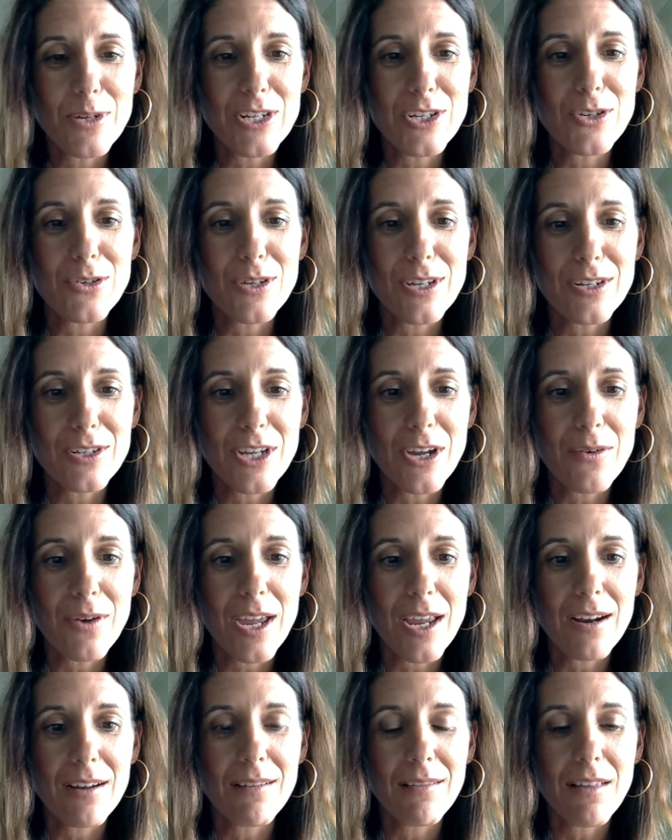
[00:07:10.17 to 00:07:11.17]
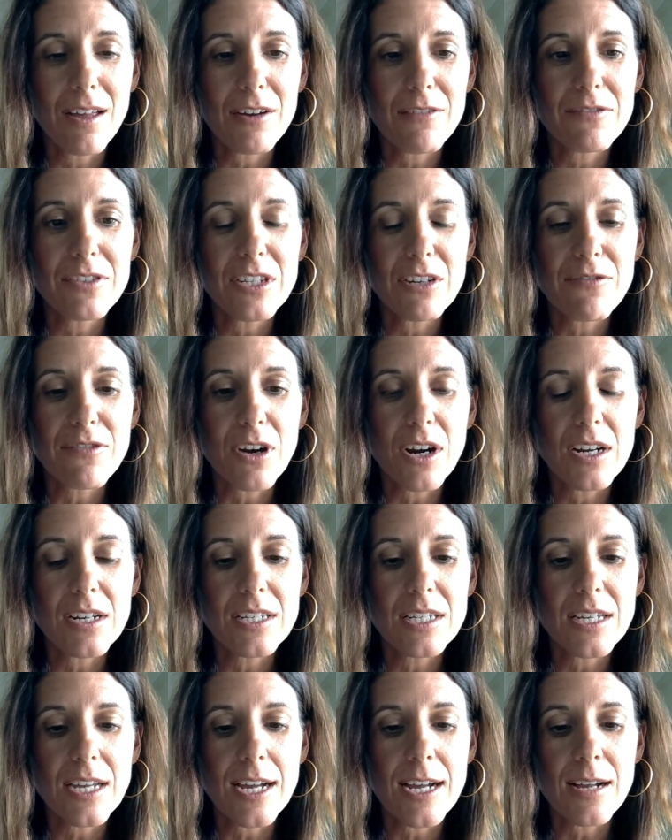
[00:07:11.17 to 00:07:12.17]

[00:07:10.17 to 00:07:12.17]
which you can donate and a lot of different